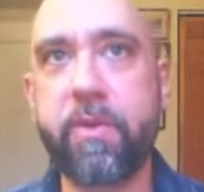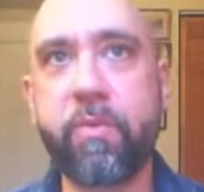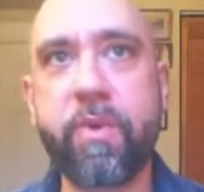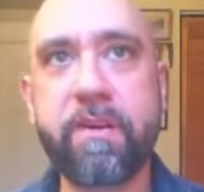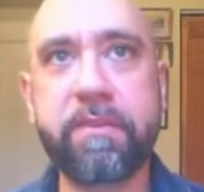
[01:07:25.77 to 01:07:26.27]

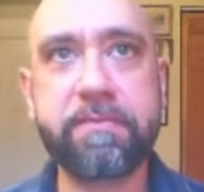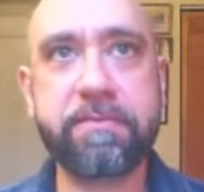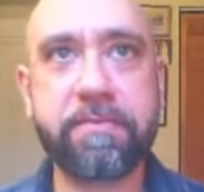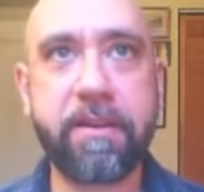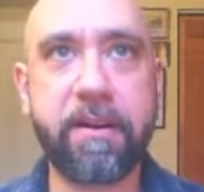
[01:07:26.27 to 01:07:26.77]
Well,
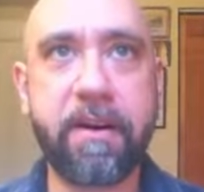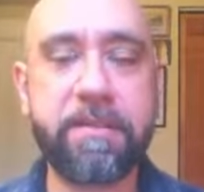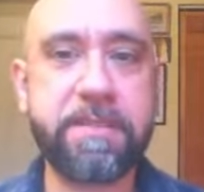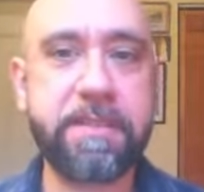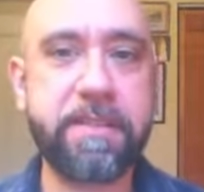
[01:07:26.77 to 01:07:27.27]

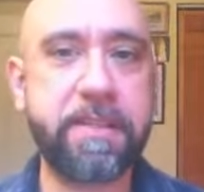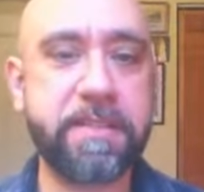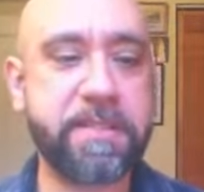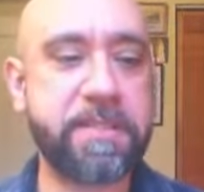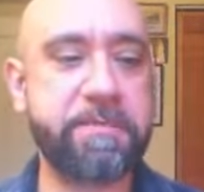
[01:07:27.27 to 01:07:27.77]
often
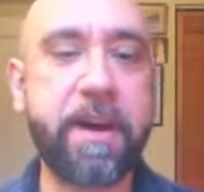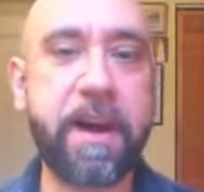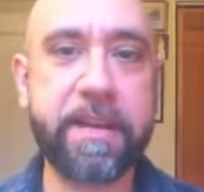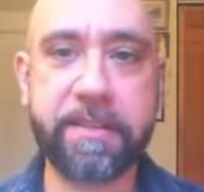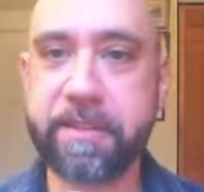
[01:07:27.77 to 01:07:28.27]
it's
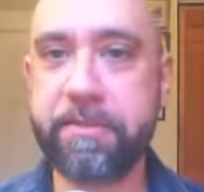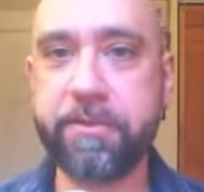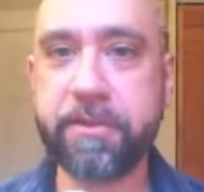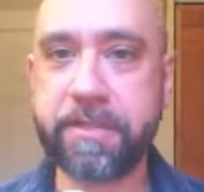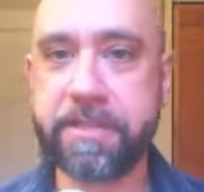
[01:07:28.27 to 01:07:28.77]
defined, like if
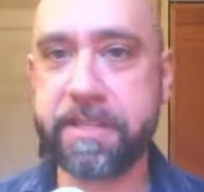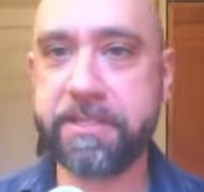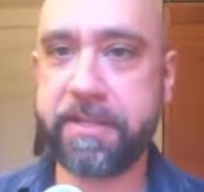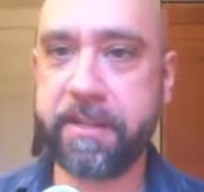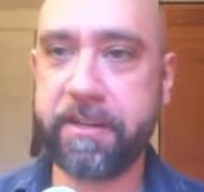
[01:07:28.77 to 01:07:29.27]
you look in a
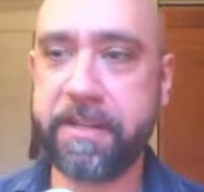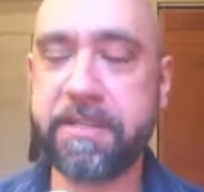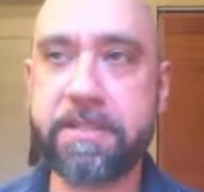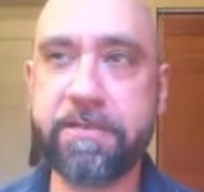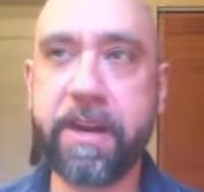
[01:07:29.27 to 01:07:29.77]
dictionary,
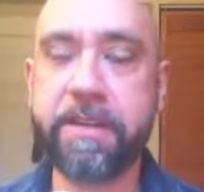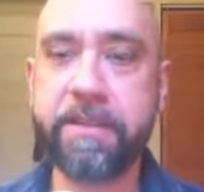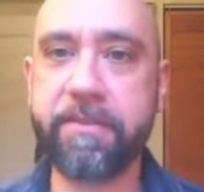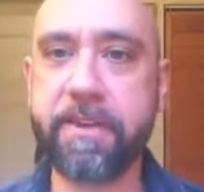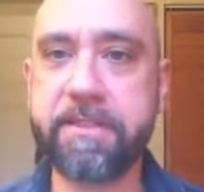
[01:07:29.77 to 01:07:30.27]
it's defined
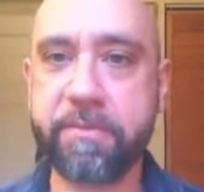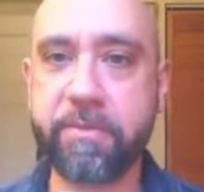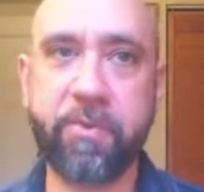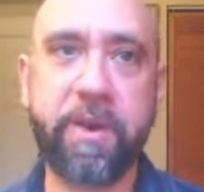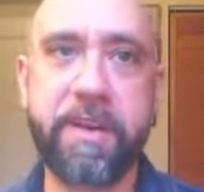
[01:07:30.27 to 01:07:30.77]
in a very
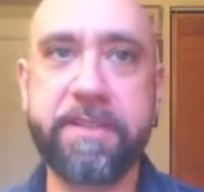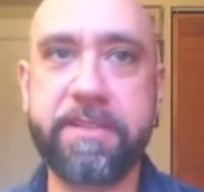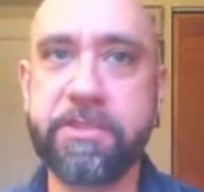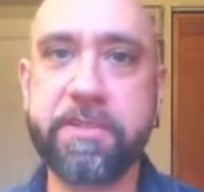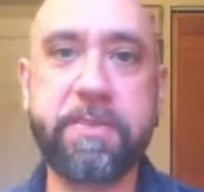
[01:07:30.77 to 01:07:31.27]
simple way.
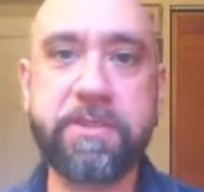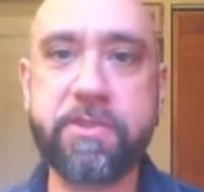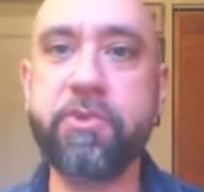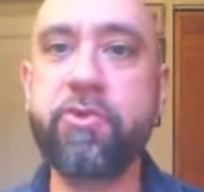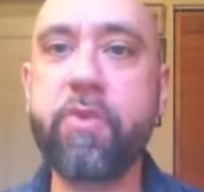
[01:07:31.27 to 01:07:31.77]
It just means
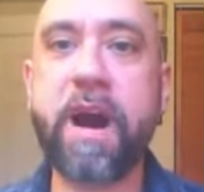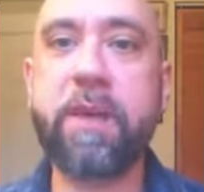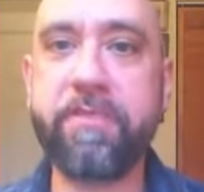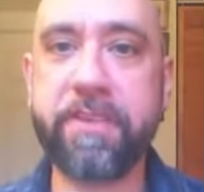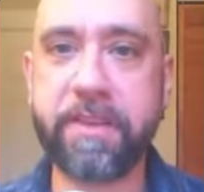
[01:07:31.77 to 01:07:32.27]
too
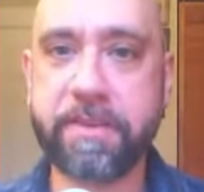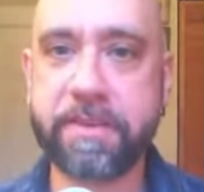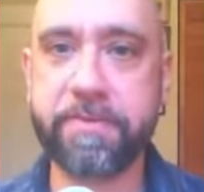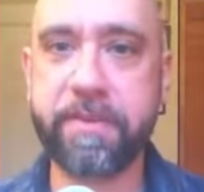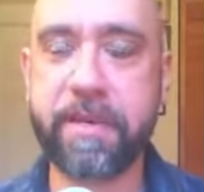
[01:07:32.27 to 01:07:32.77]
obvious.